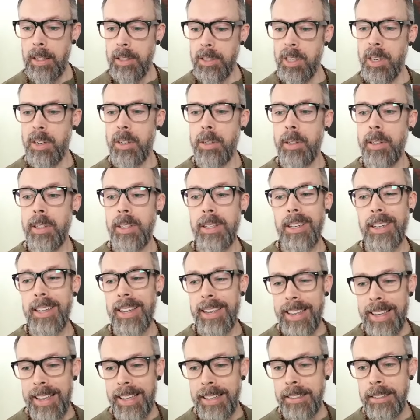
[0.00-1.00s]
So uh,
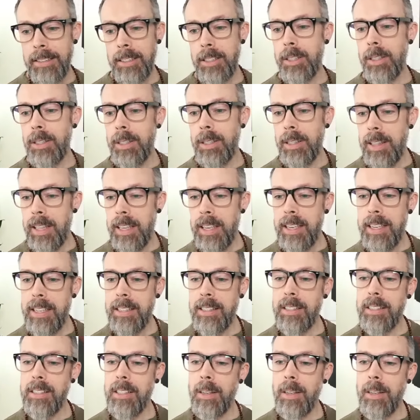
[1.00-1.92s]
again, good thing is,